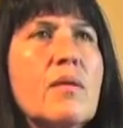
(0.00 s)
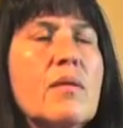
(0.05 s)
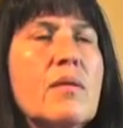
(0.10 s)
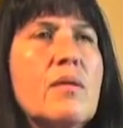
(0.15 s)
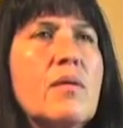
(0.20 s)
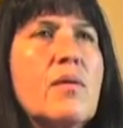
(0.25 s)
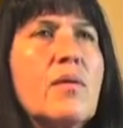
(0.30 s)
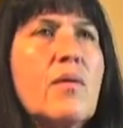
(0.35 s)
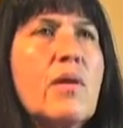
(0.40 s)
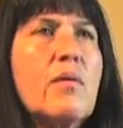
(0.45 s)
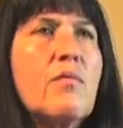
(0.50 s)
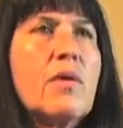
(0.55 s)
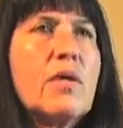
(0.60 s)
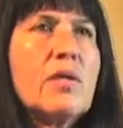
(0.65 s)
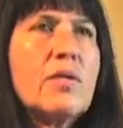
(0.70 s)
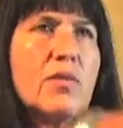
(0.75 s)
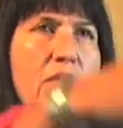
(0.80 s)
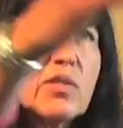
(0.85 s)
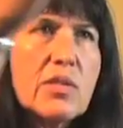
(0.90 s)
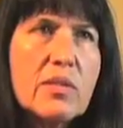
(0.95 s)
I want
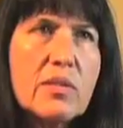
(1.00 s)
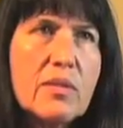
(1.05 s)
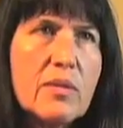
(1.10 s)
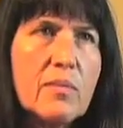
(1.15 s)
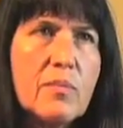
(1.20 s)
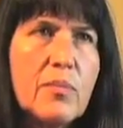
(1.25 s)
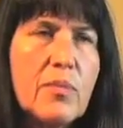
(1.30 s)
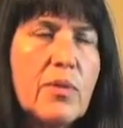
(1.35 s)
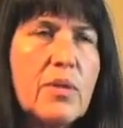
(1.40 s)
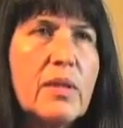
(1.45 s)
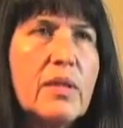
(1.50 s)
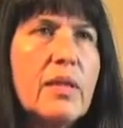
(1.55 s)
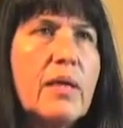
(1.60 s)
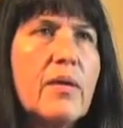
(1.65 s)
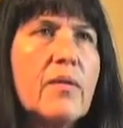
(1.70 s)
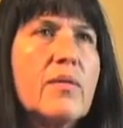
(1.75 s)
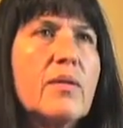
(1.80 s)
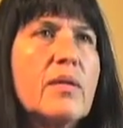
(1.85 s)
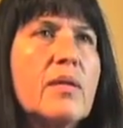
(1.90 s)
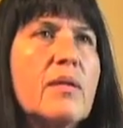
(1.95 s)
to just put it
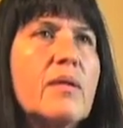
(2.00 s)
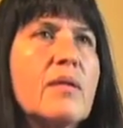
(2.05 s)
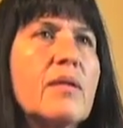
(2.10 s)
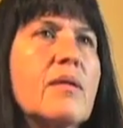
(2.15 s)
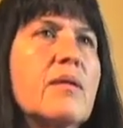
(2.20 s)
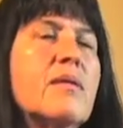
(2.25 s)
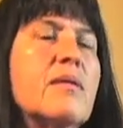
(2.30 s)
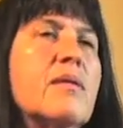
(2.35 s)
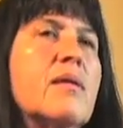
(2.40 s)
out there.